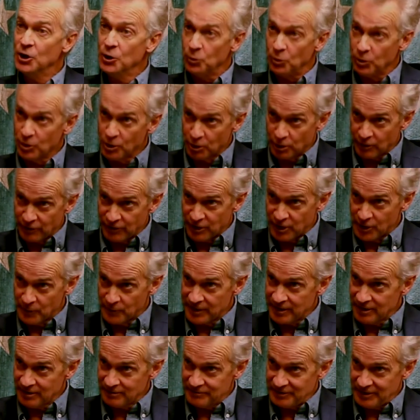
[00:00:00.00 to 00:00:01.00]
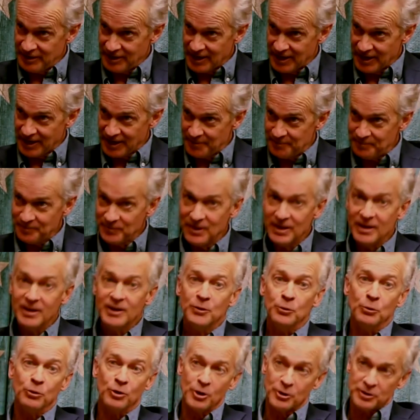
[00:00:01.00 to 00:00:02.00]
We'll go to the UNLV game.
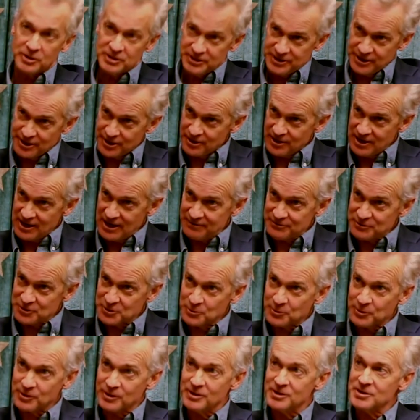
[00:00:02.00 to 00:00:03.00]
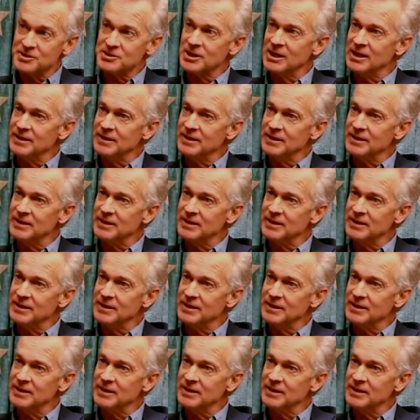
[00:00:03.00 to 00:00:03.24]
We'll go to dinner afterwards,